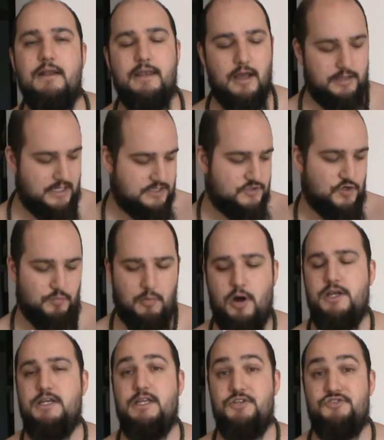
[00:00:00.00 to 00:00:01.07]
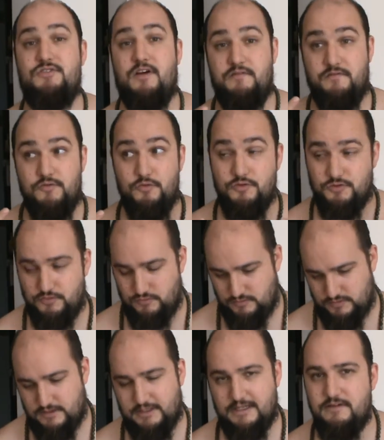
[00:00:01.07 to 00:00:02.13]
Now, yes, your body needs to have food
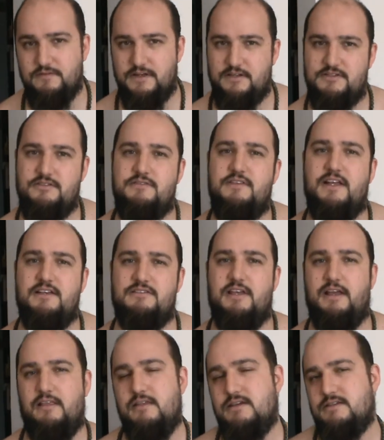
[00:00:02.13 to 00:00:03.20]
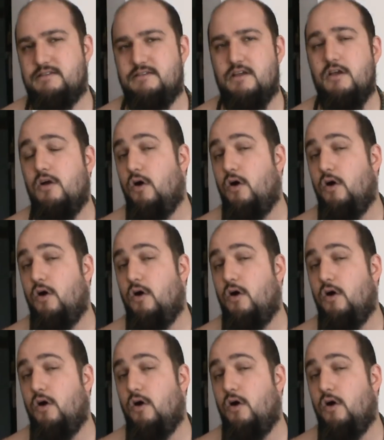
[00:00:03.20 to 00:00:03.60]
to live and things like this,